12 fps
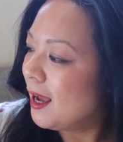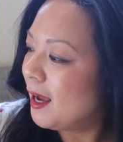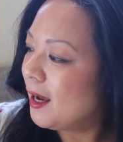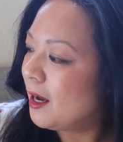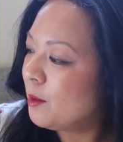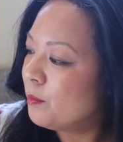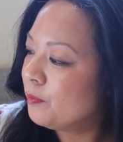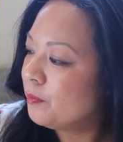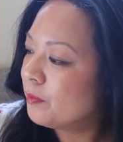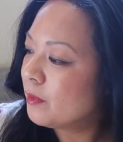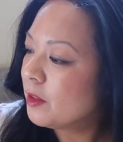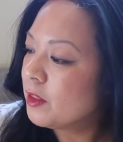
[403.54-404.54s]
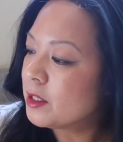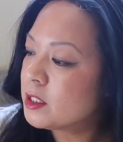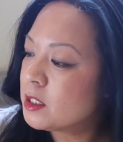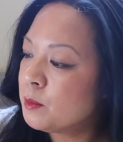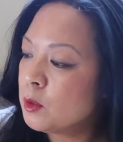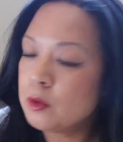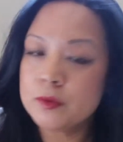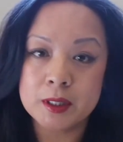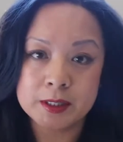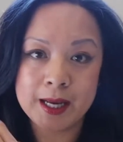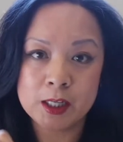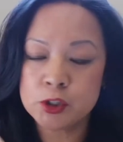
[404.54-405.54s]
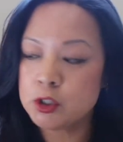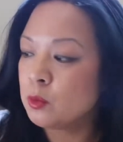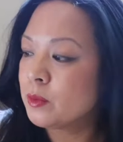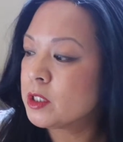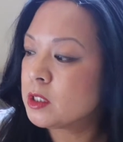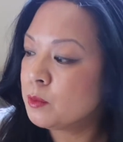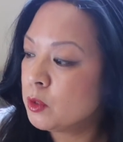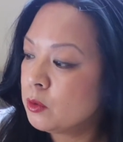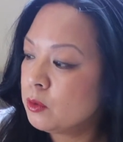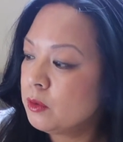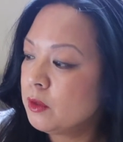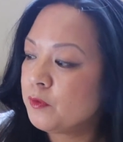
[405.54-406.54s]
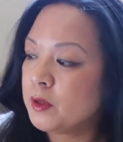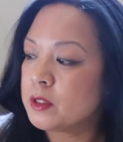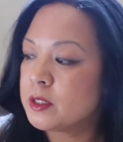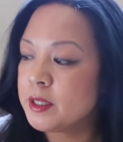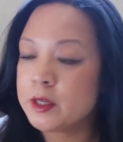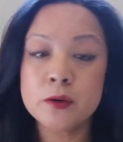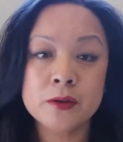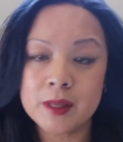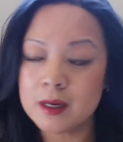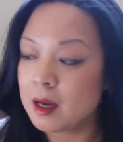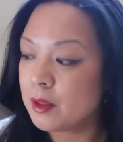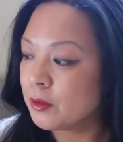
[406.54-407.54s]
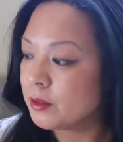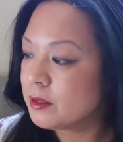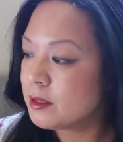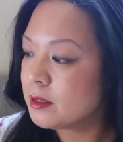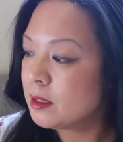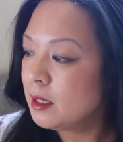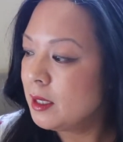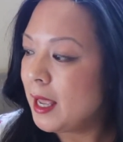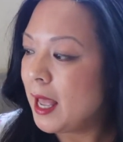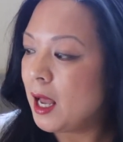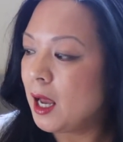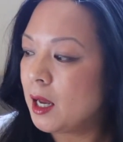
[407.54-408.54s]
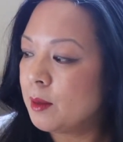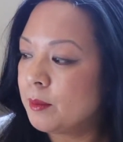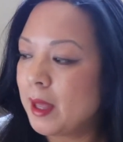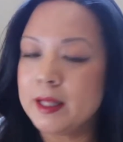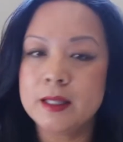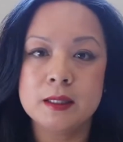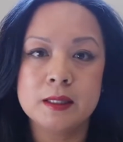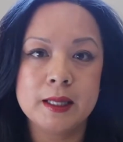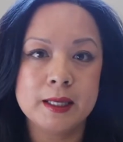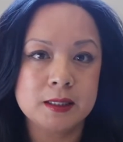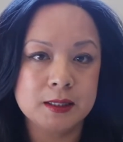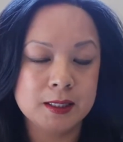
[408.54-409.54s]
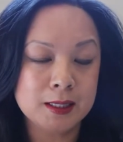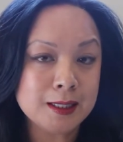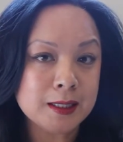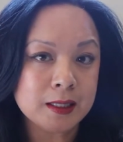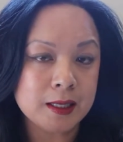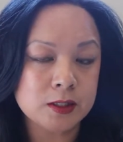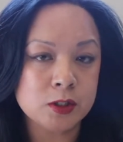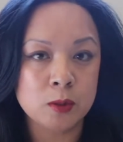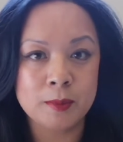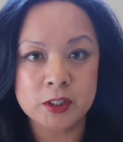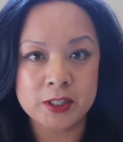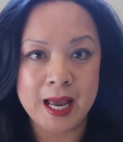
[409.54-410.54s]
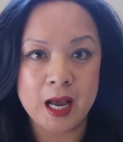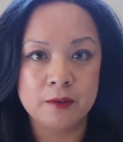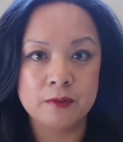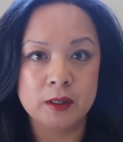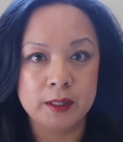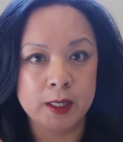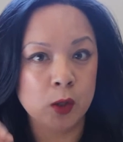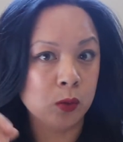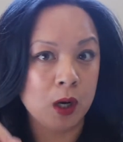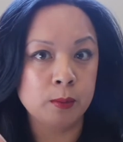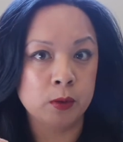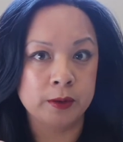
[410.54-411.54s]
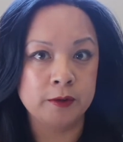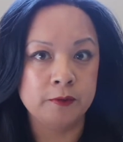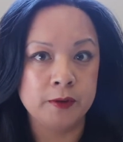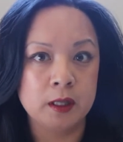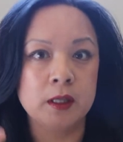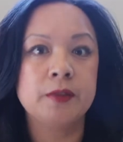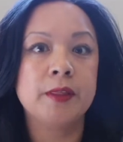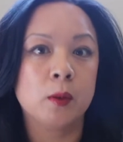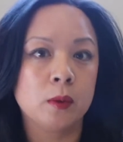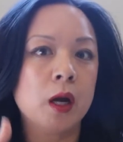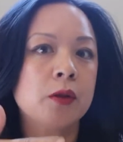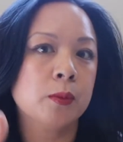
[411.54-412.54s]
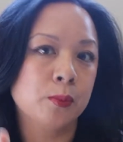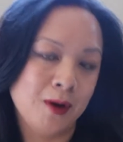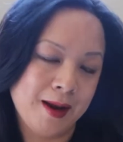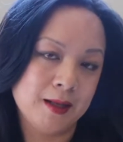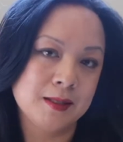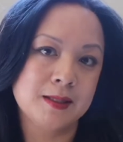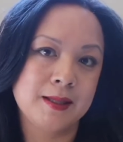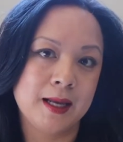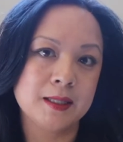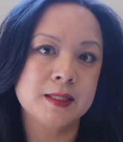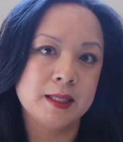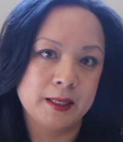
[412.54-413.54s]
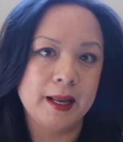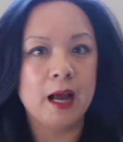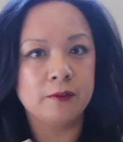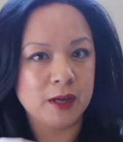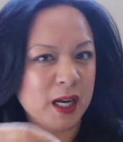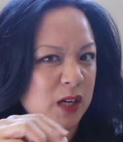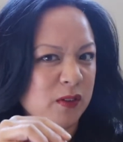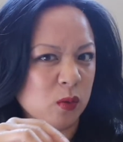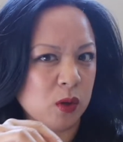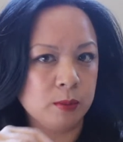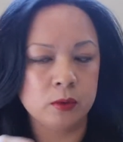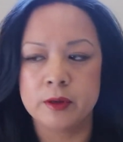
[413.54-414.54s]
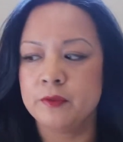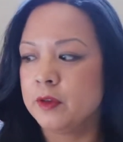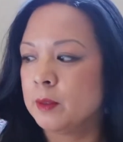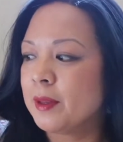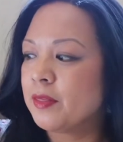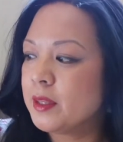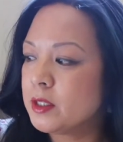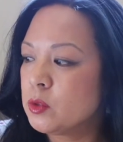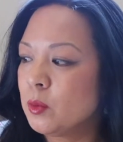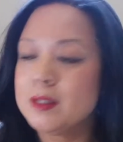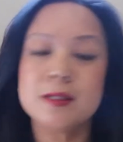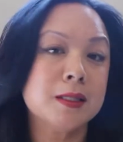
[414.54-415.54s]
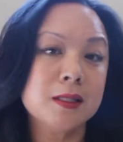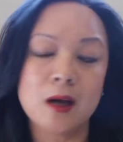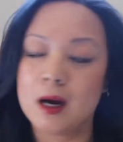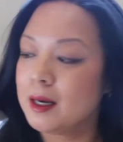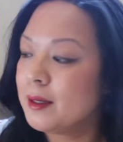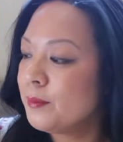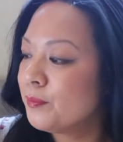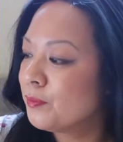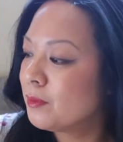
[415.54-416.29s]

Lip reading: The texture was smooth, feels thicker than others. And it didn't so much have like a rubbery feel, and there were other brands that did have kind of a rubbery feel, but this one did not.